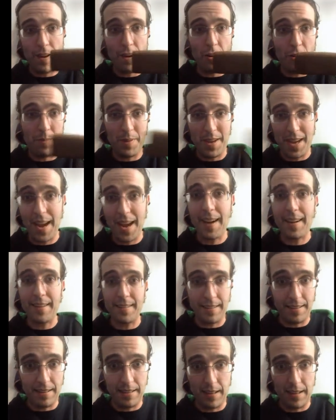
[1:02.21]
That would be
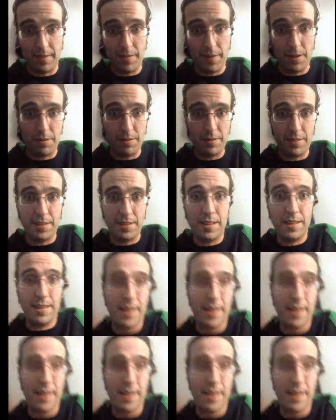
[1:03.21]
excellent if it was